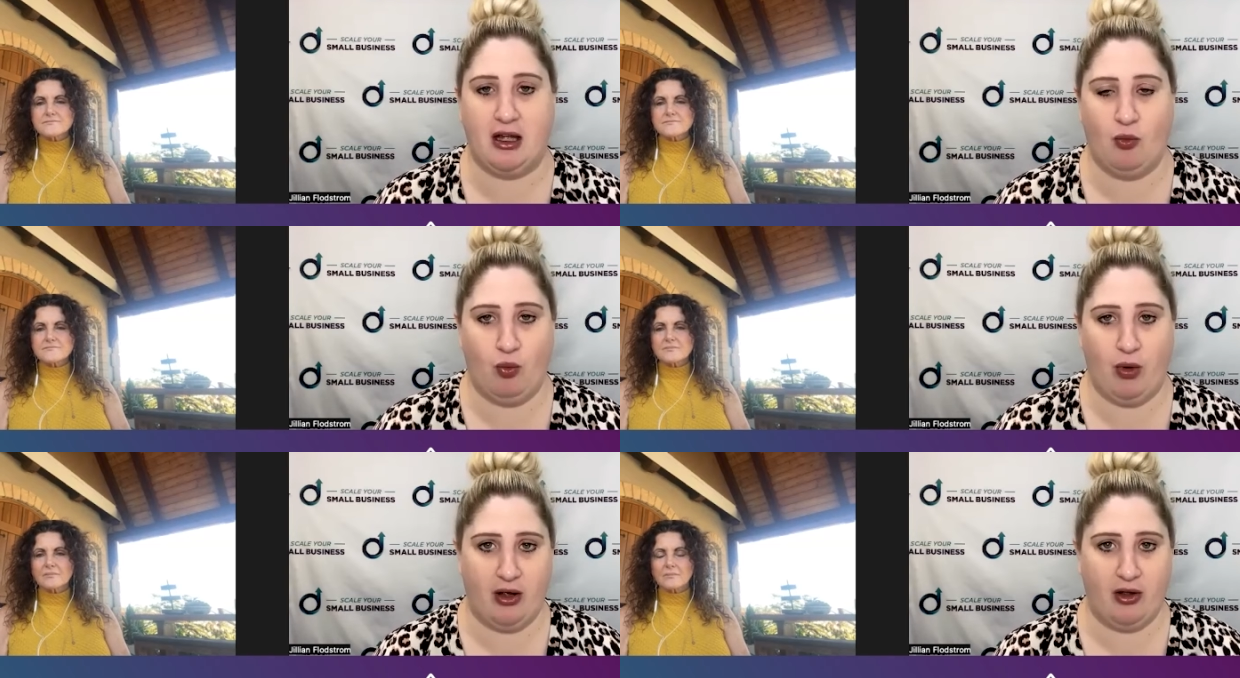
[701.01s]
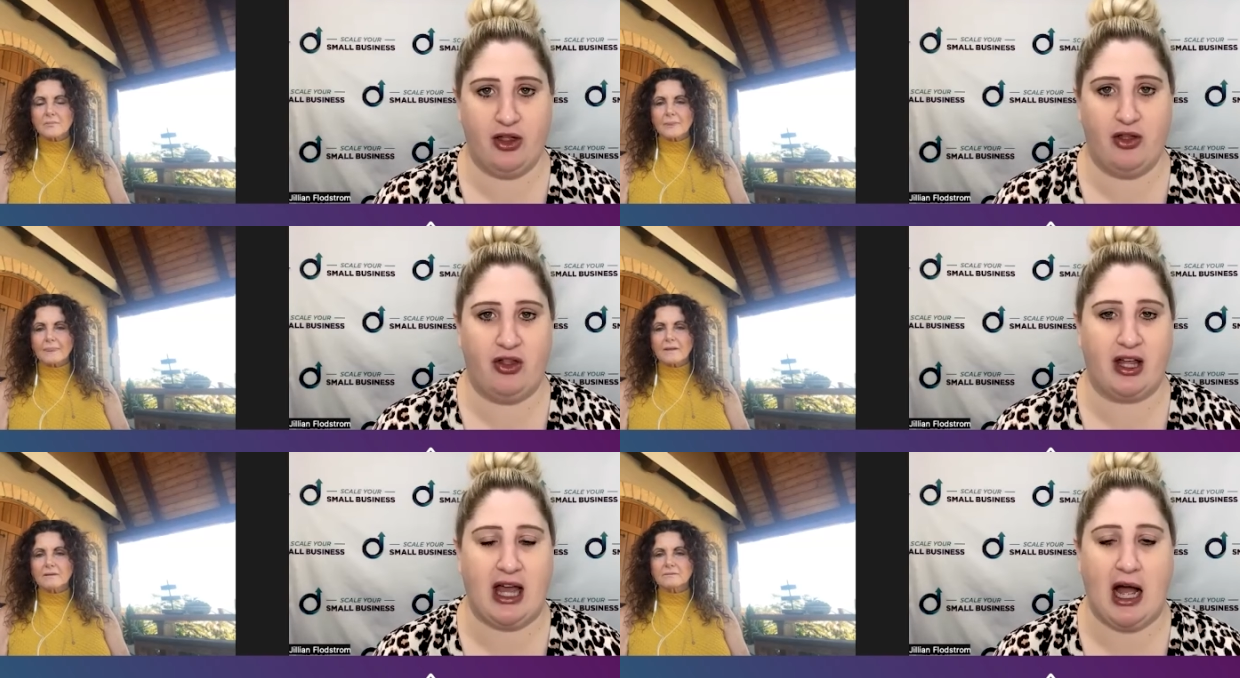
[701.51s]
Speaker 1: with
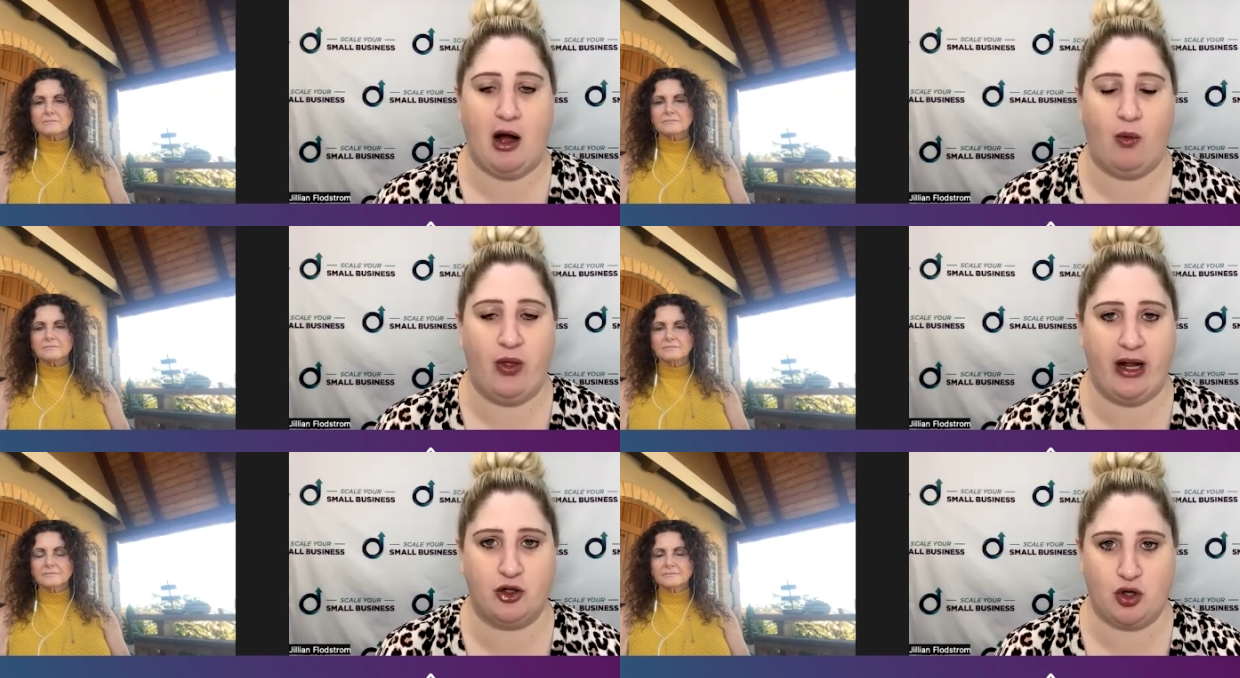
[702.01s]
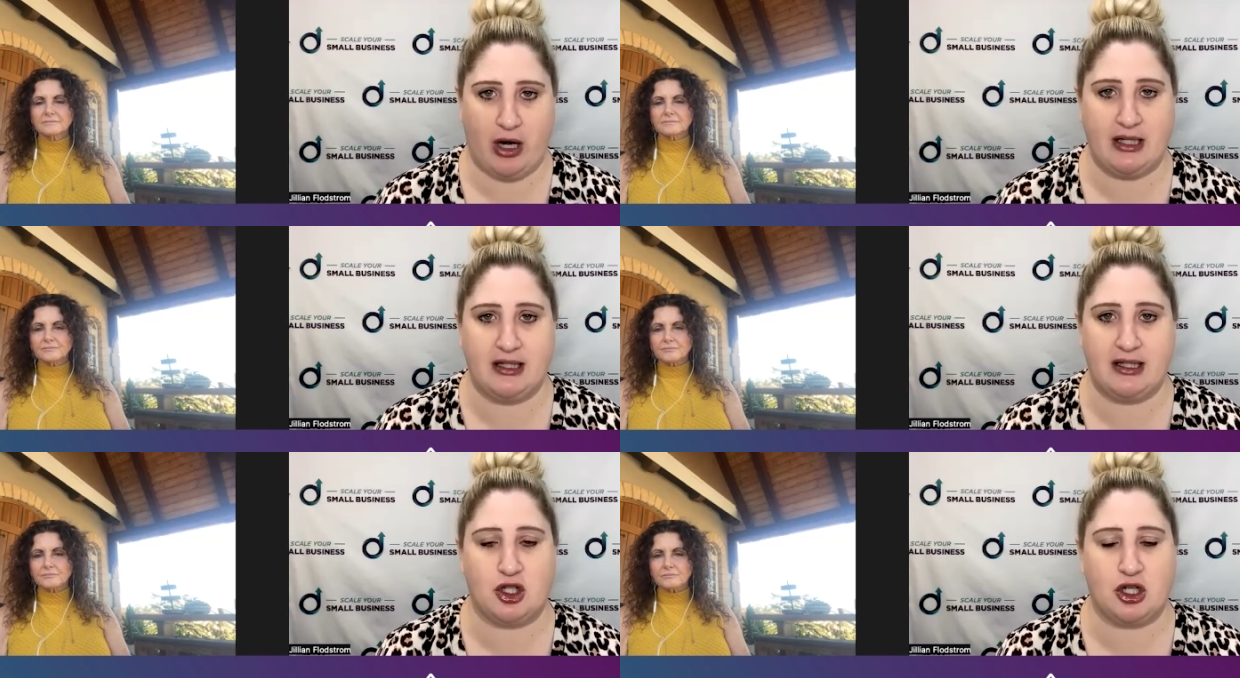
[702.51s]
the gal that
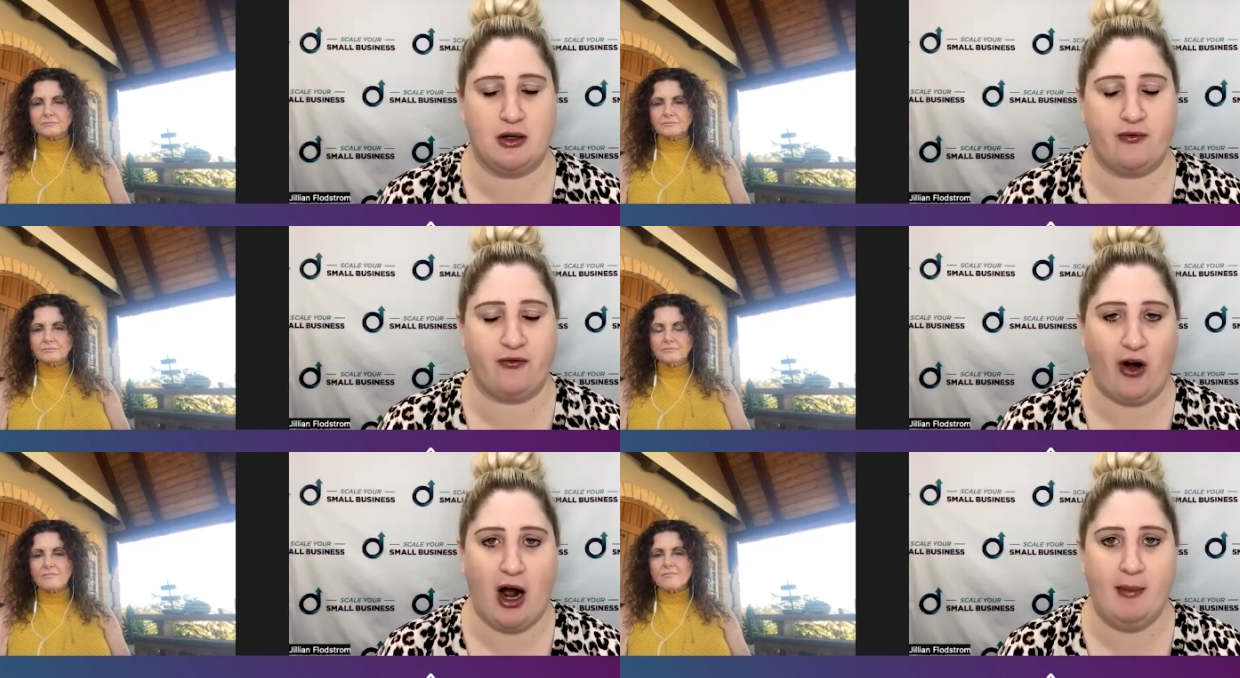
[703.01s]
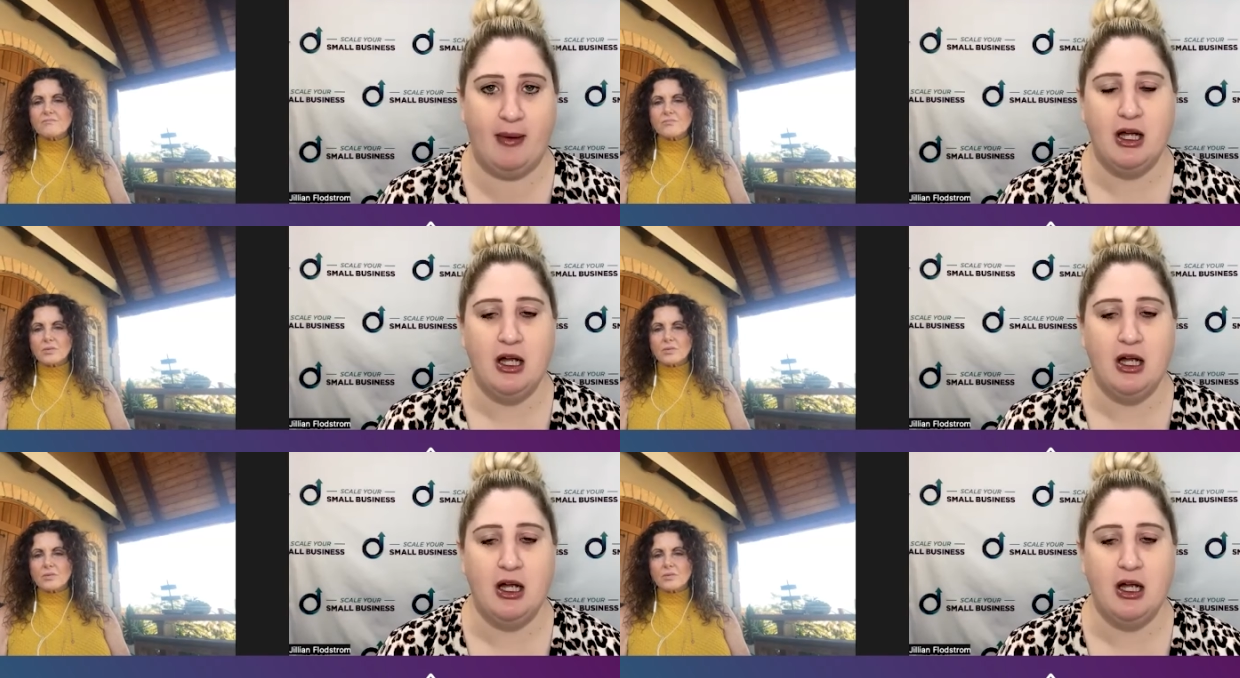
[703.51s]
transitioned from